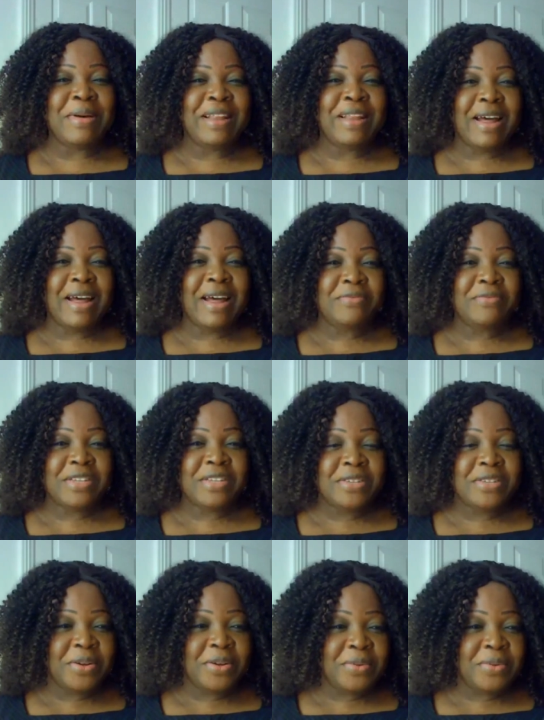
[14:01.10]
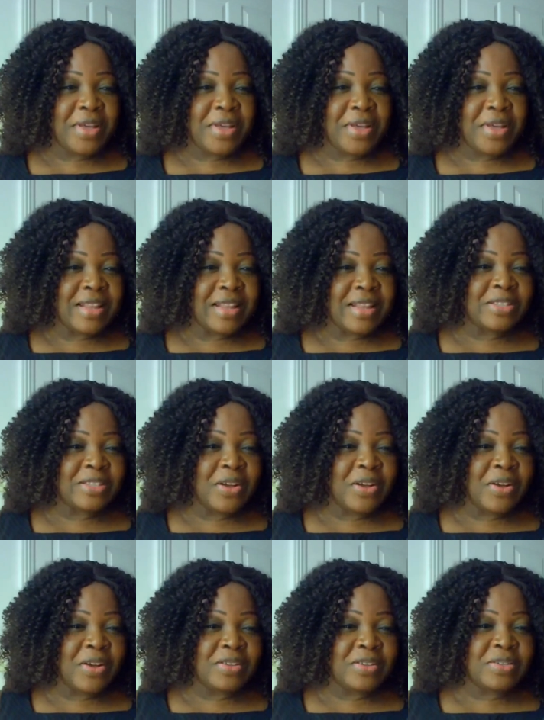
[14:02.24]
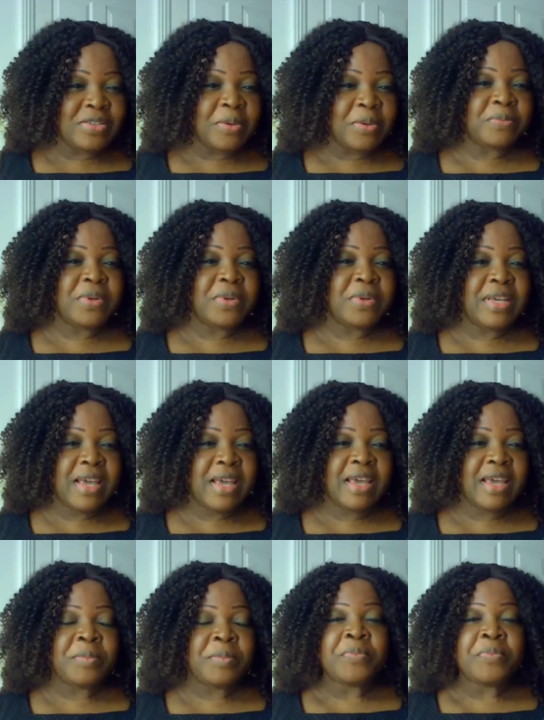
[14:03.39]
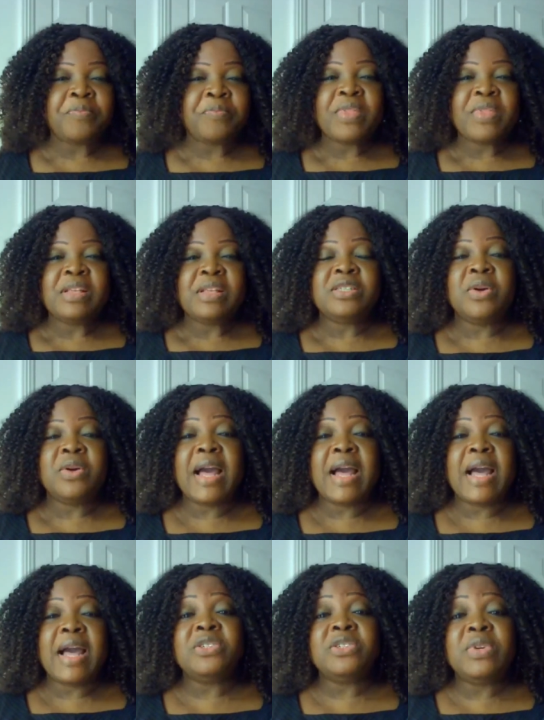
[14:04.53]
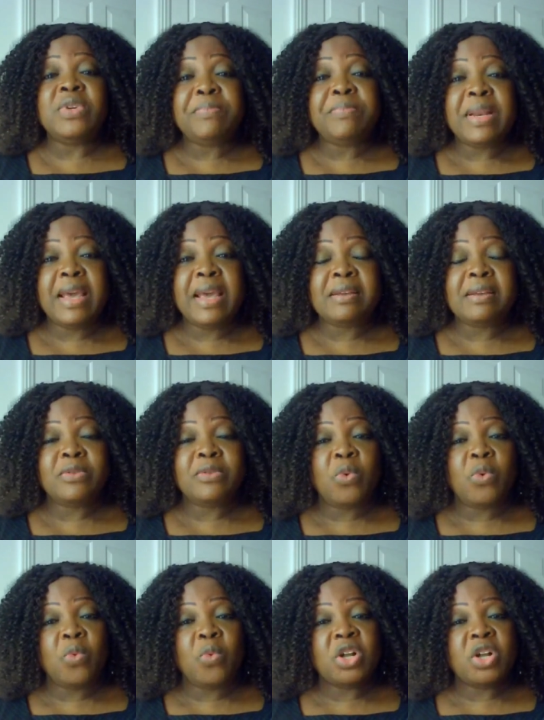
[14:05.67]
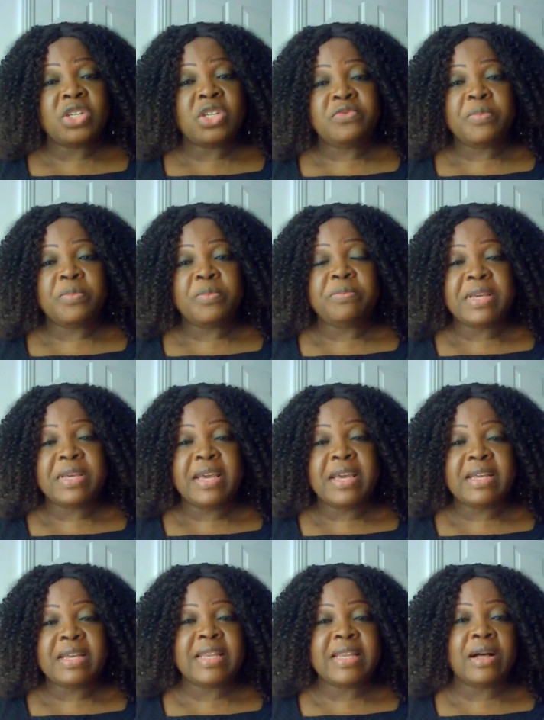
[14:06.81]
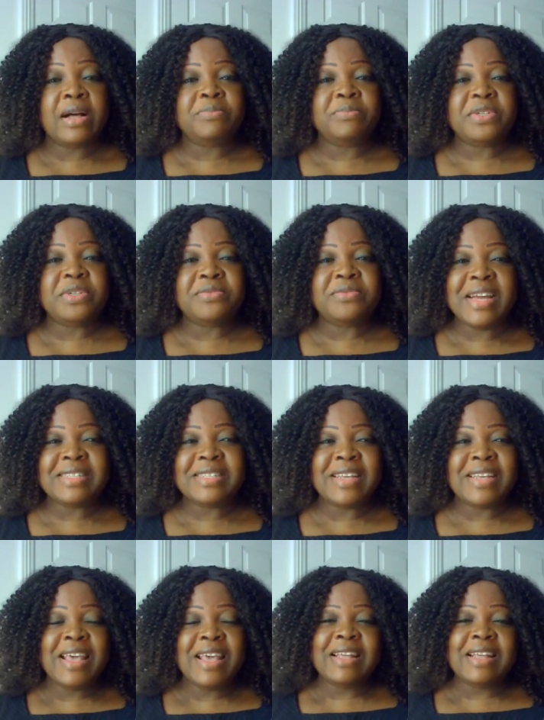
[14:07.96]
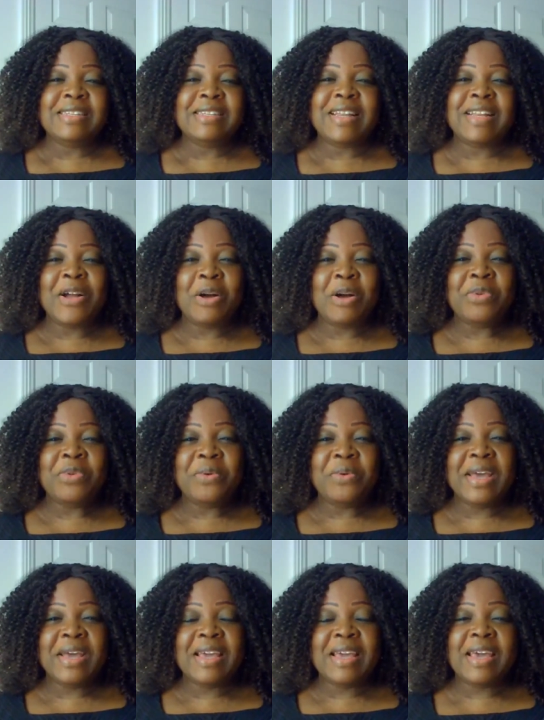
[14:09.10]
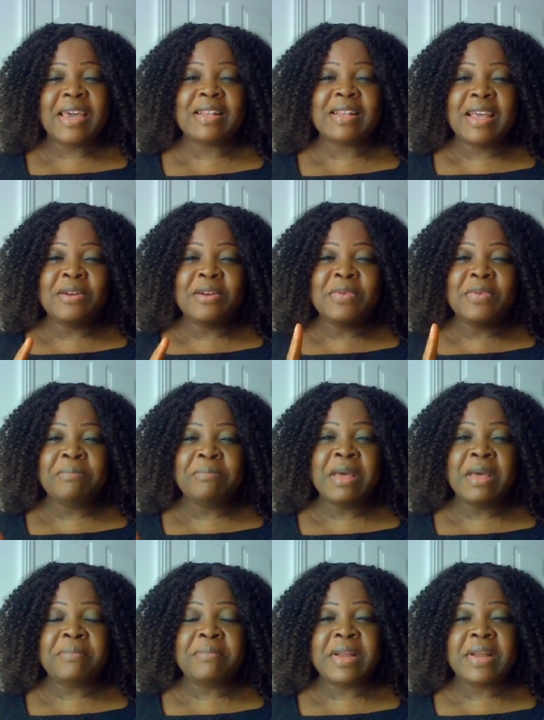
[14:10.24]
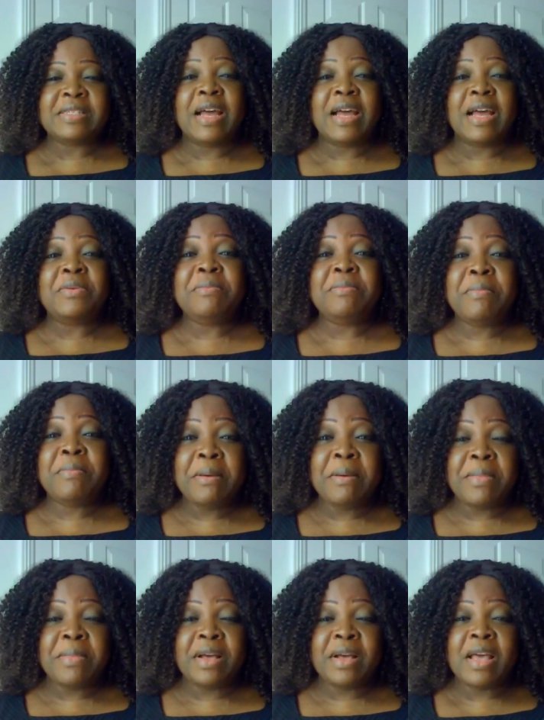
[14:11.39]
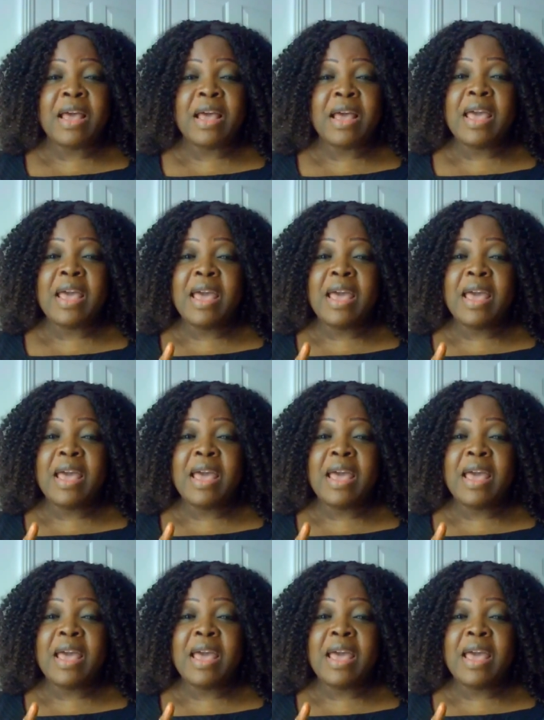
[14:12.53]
my live video. That's awesome. Okay. So catch the replay watch it from the beginning. That would be great. Till I come your way again, remain blessed and remember